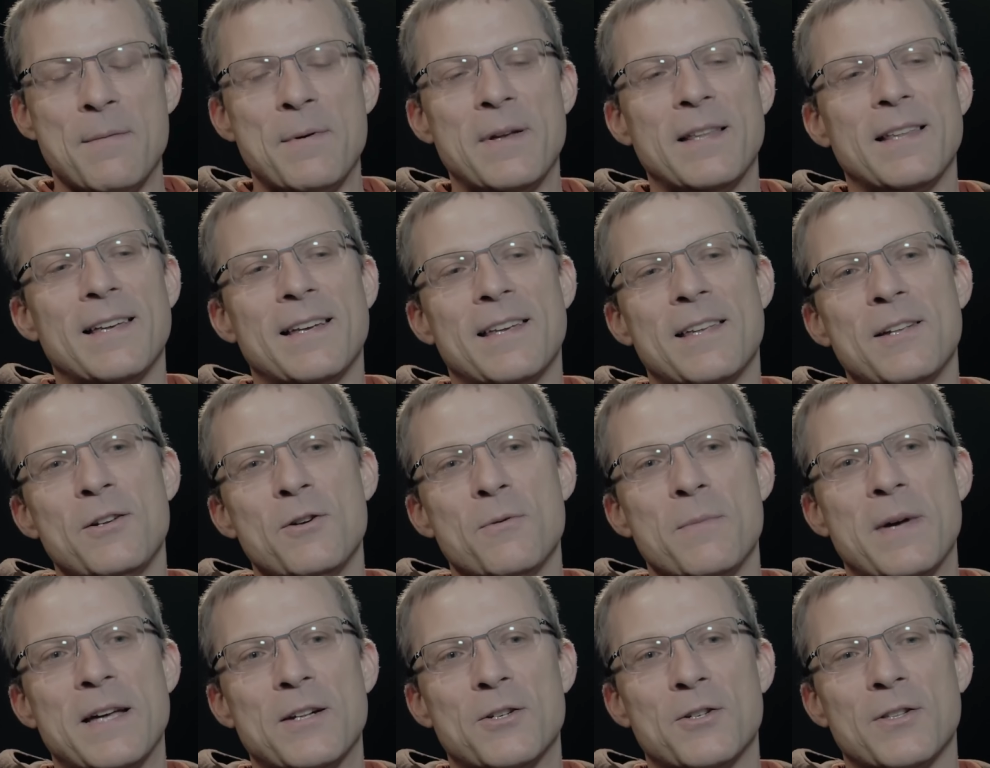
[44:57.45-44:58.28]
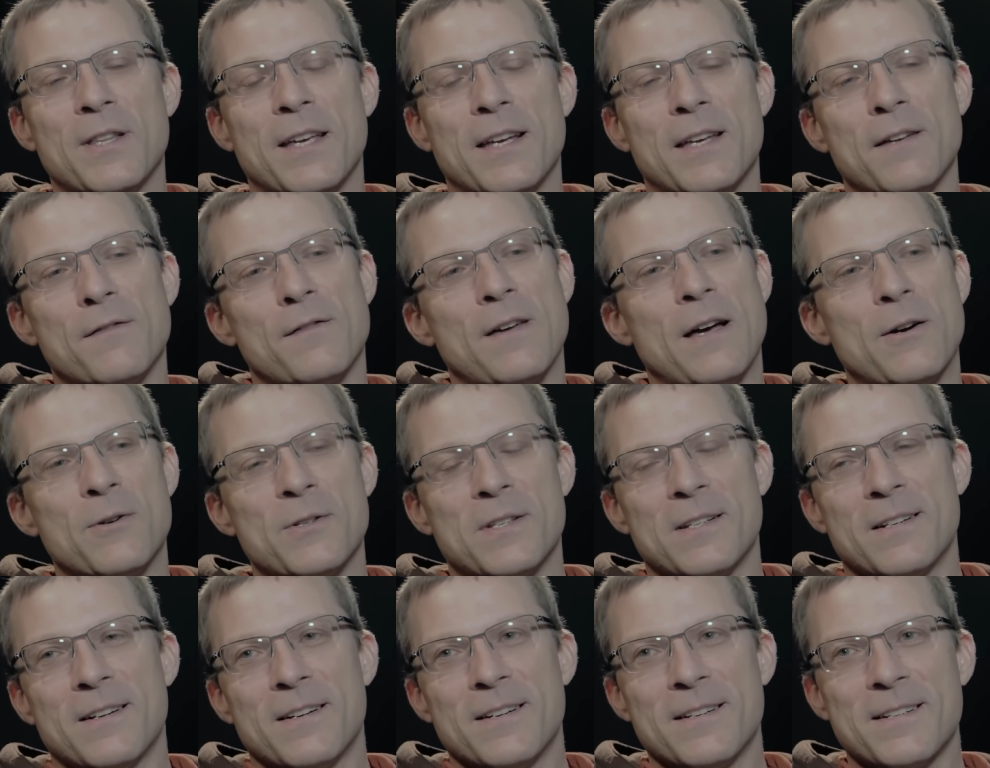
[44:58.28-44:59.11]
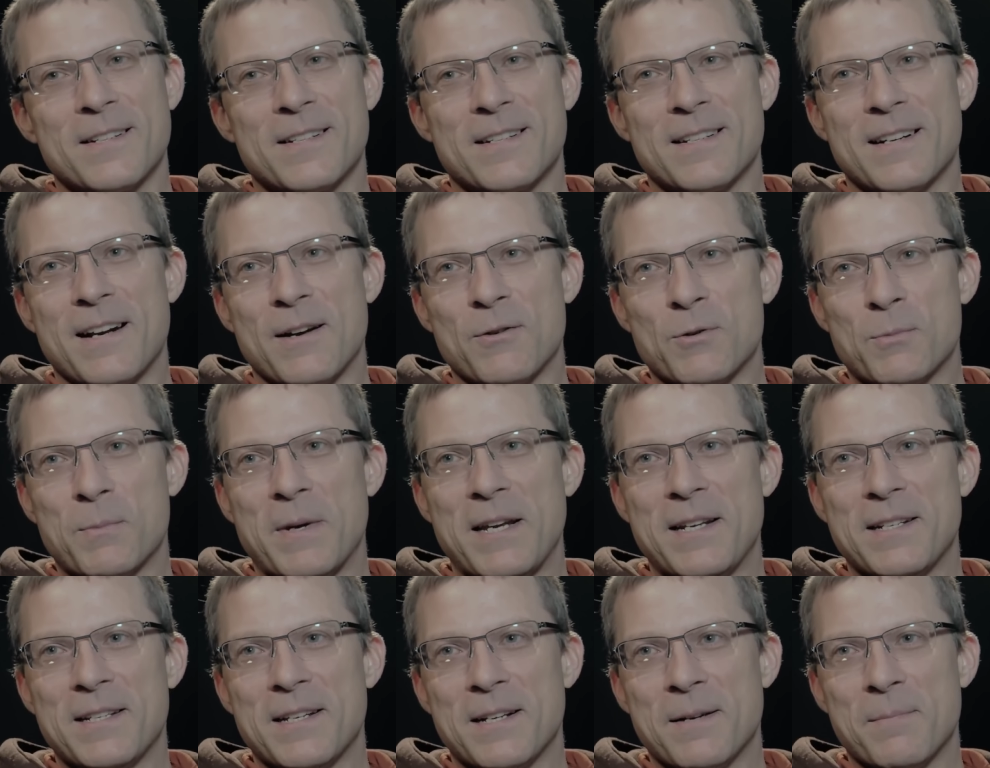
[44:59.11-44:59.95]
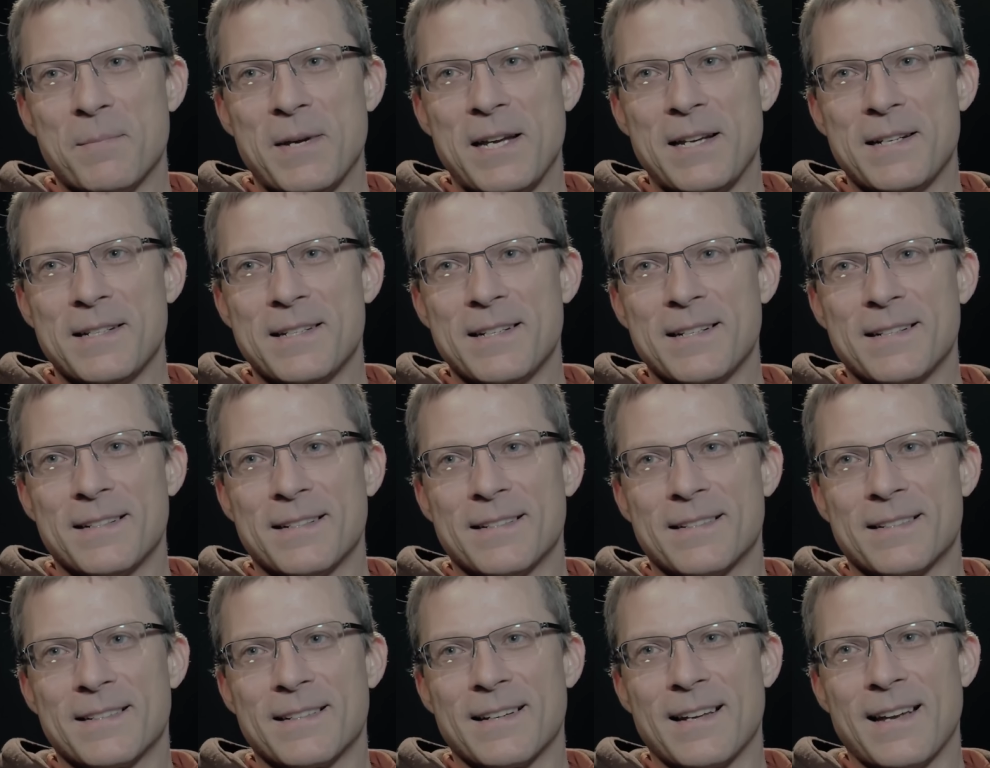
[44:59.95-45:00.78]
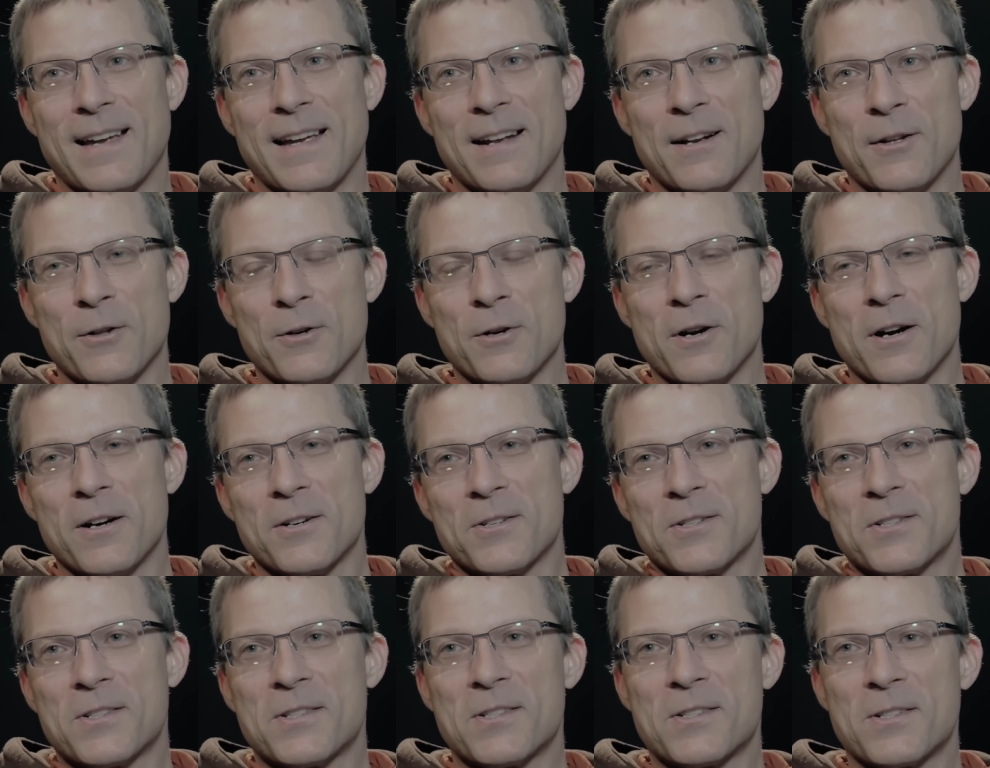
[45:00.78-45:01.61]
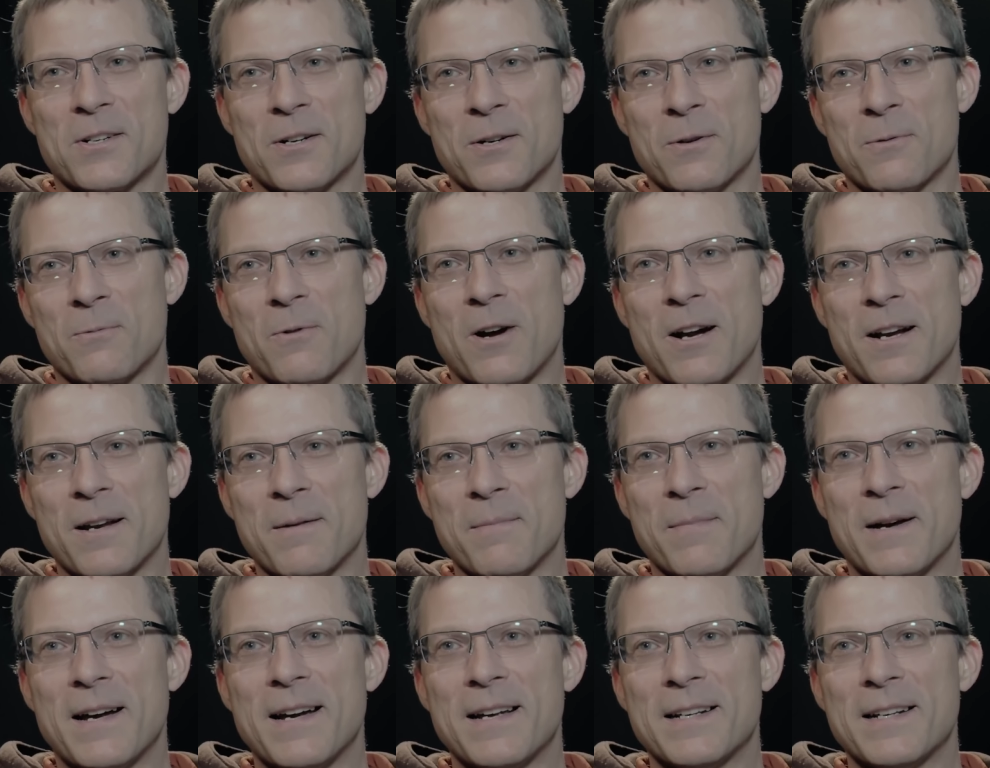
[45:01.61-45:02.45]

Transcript: I mean, can you imagine, if I was an artist and I was painting a painting and other artists started walking by